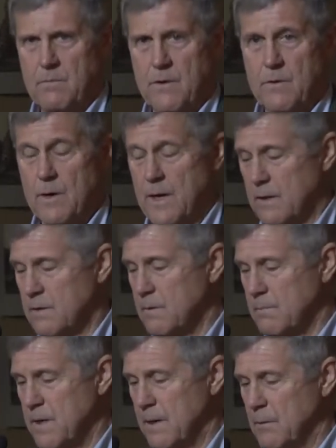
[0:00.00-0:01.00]
theoretically
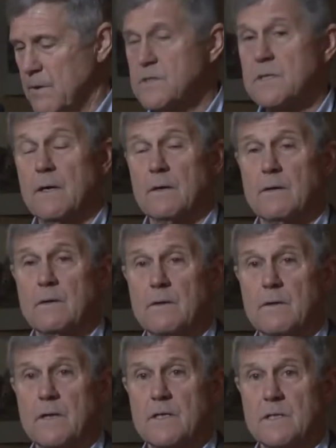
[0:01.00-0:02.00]
be able to tell
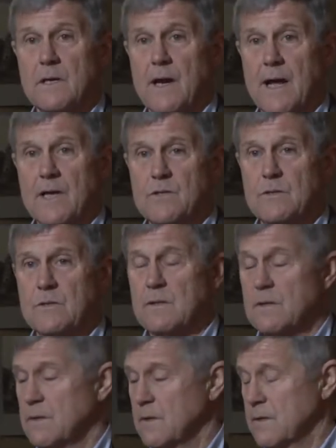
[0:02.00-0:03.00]
that it's not actually
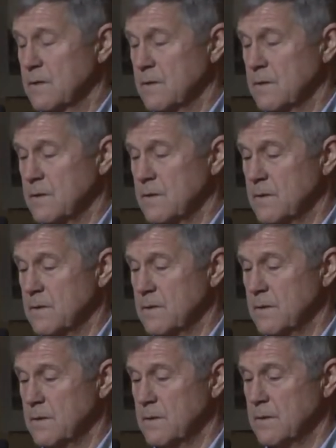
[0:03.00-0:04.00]
the, the, the,
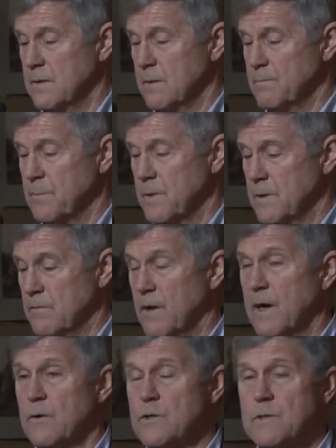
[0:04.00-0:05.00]
the, uh, the
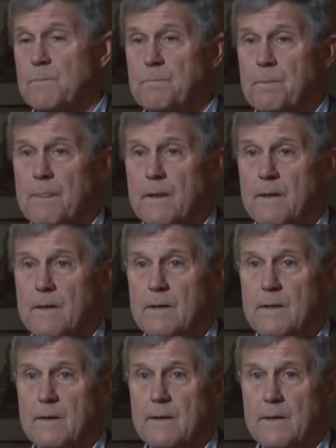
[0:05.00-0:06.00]
virus.
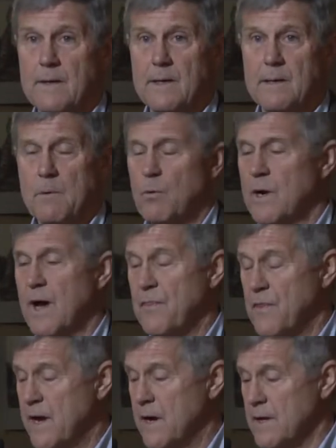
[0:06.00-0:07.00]
But we're
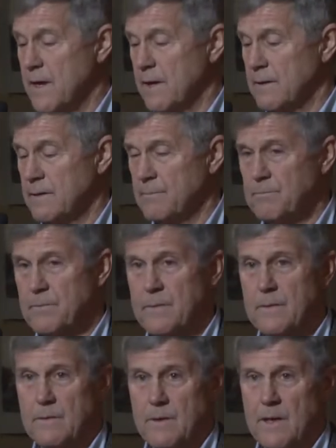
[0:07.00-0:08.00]
not there yet.
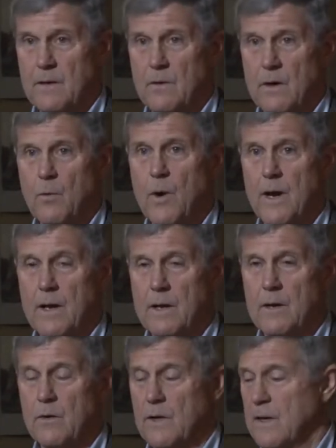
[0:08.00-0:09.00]
We've got a long way to
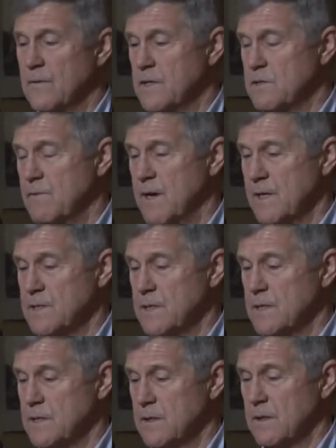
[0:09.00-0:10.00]
go to get these
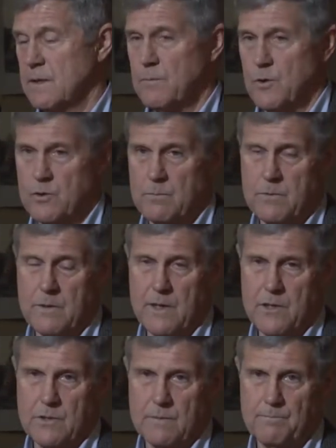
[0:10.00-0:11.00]
vaccines into commercial
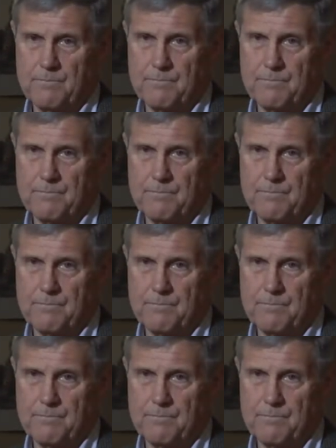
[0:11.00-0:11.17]
production.